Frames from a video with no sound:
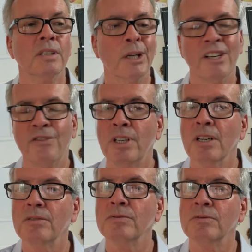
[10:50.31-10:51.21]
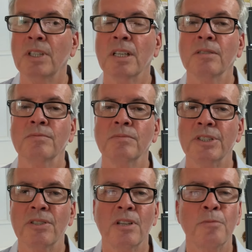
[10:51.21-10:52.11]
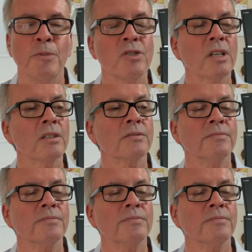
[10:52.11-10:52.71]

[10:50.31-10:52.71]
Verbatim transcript: And if you don't, you know, listen to the music,